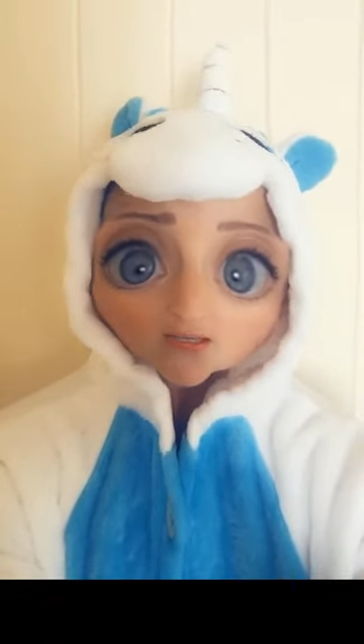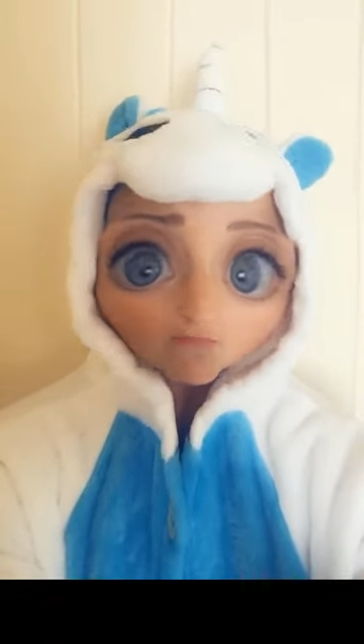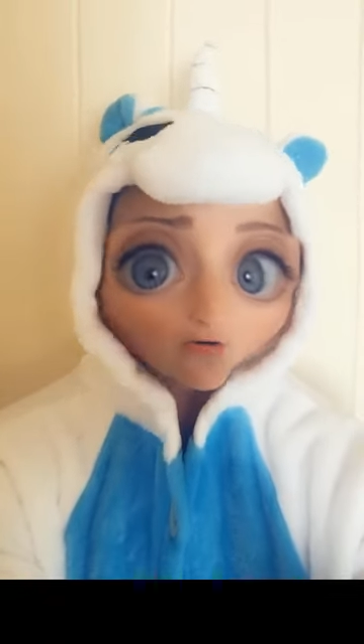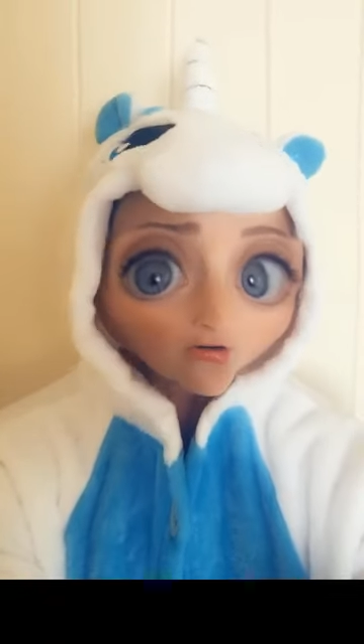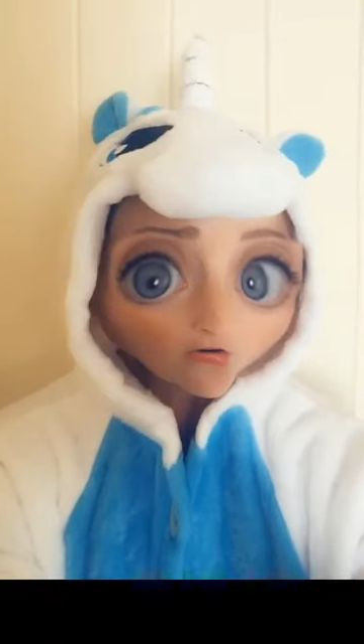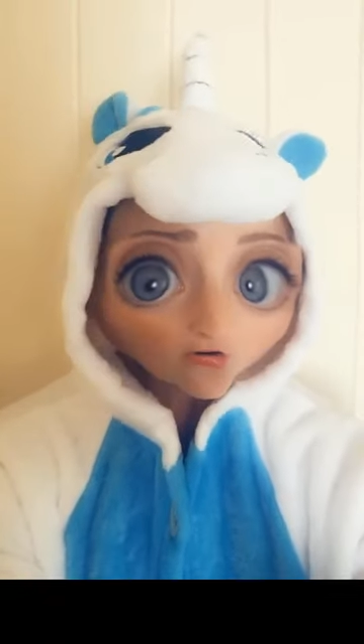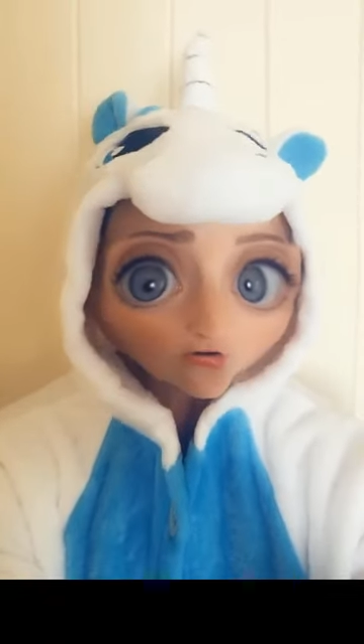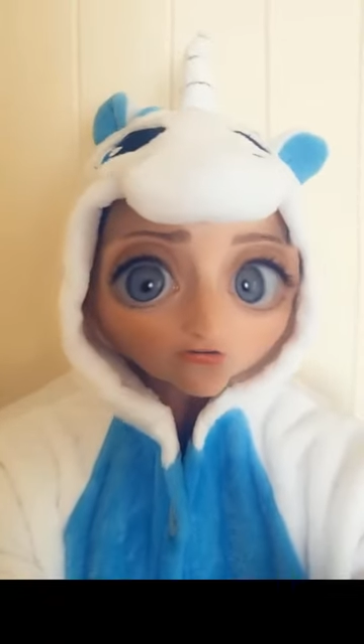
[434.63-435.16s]
are
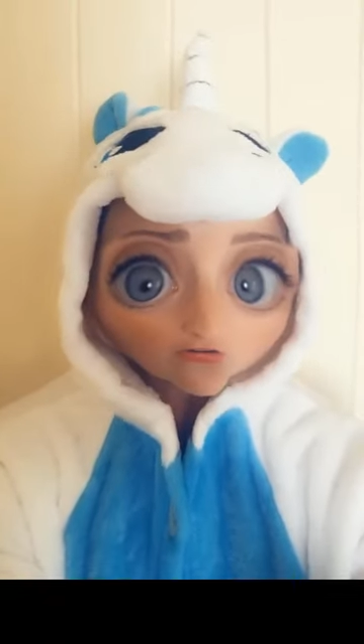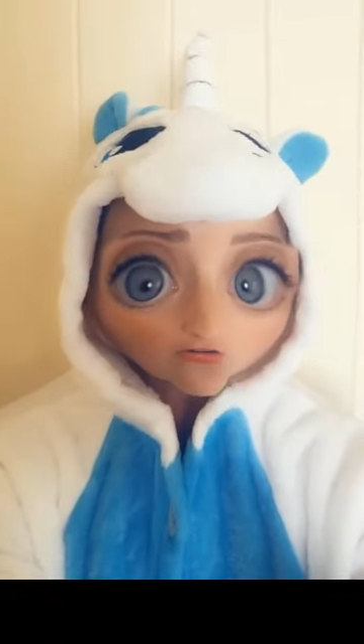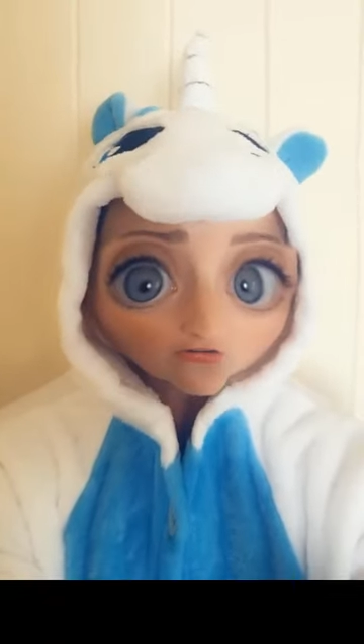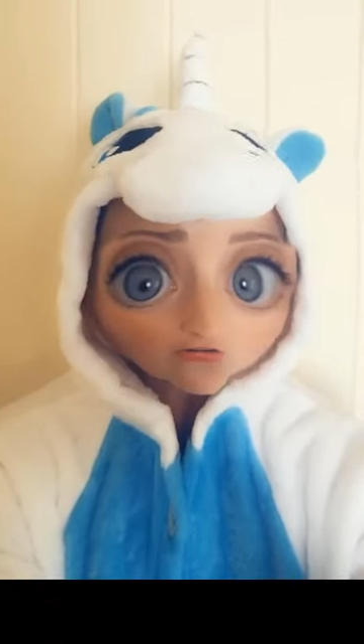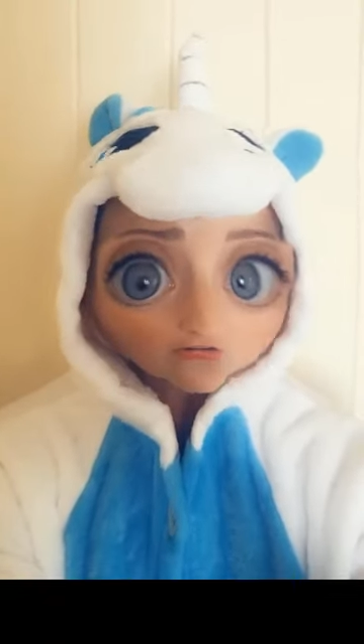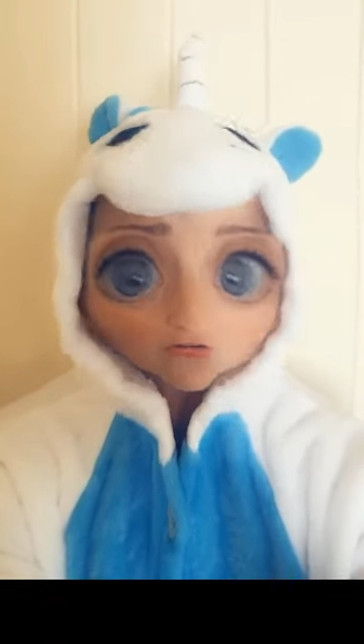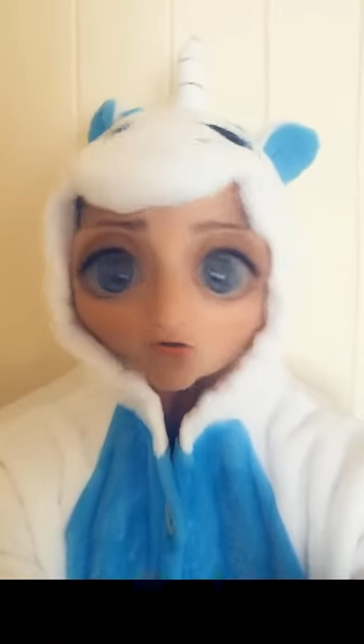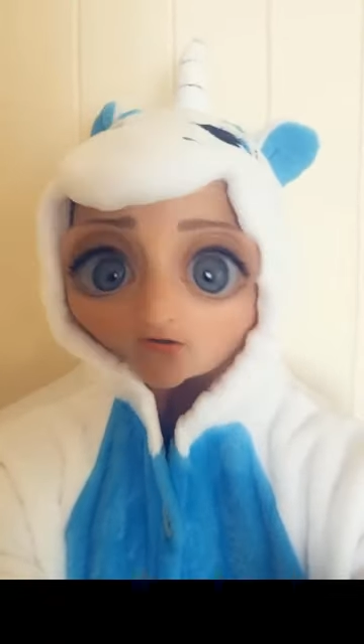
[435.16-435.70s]
my own,
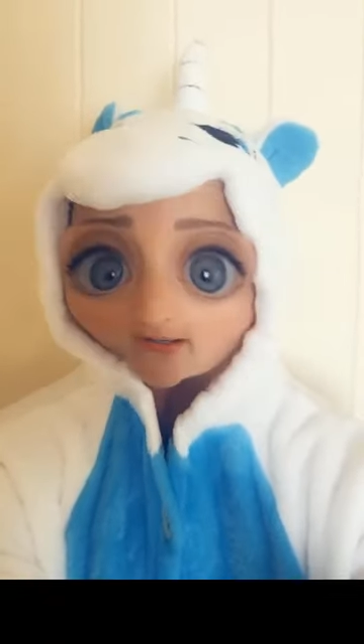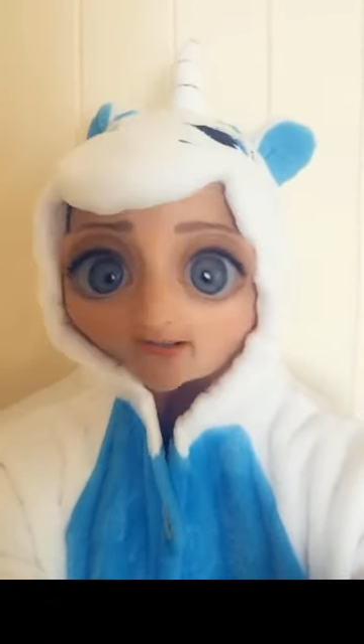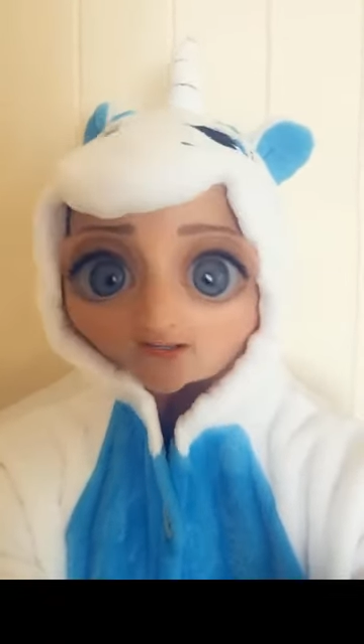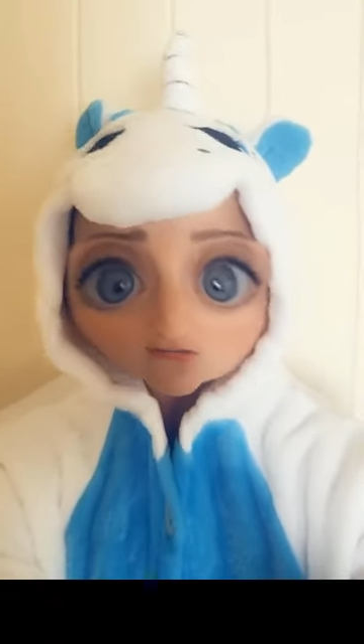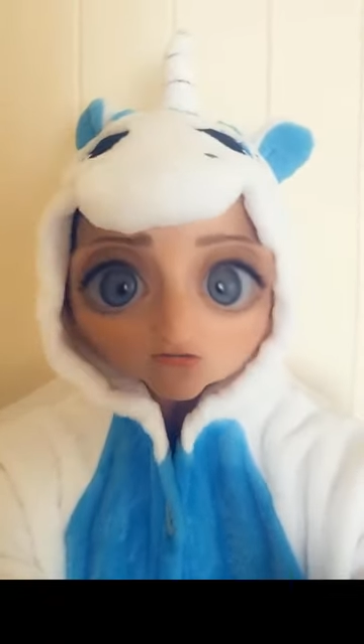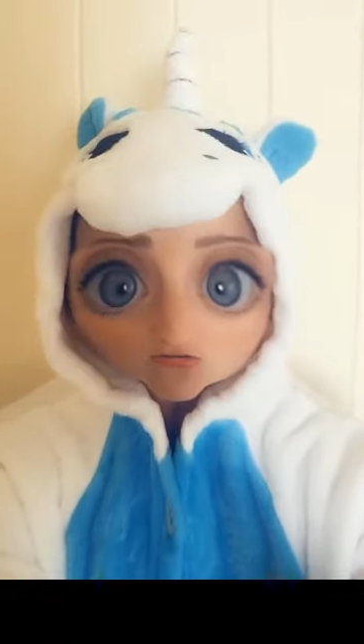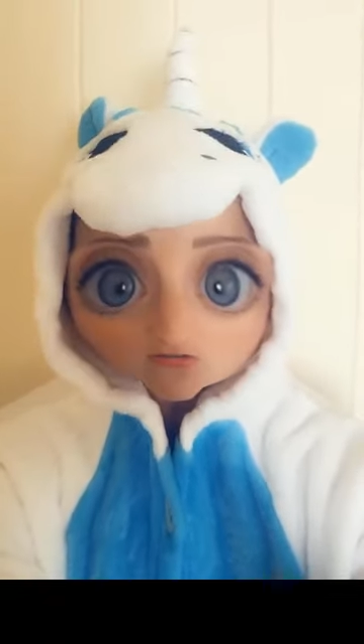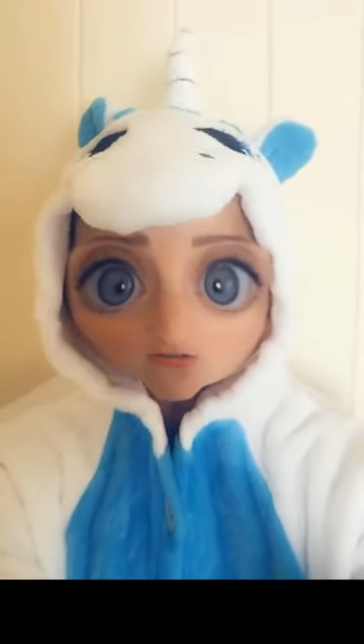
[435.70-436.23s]
not
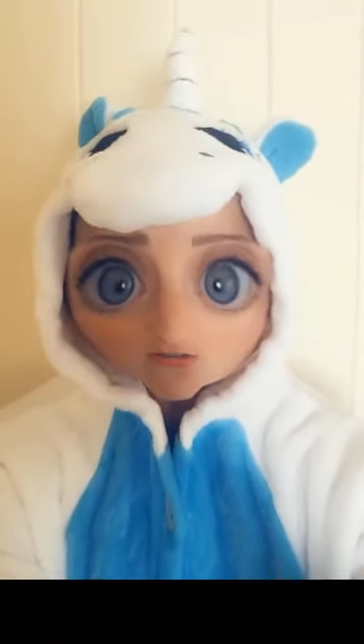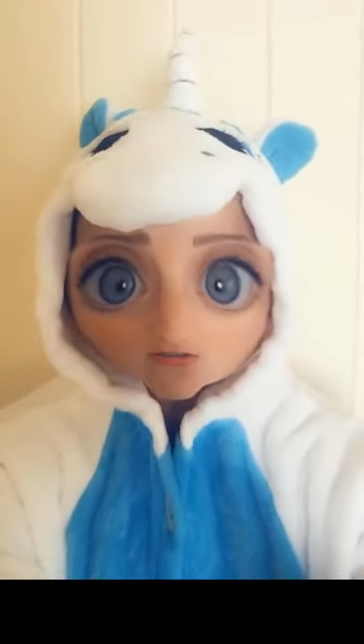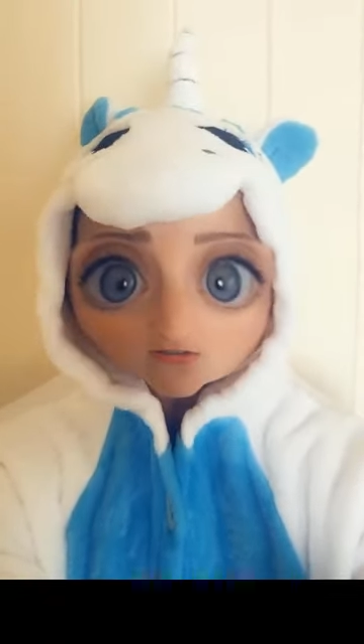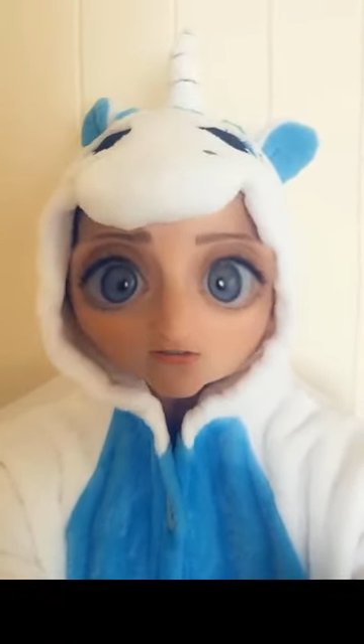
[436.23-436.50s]
council's.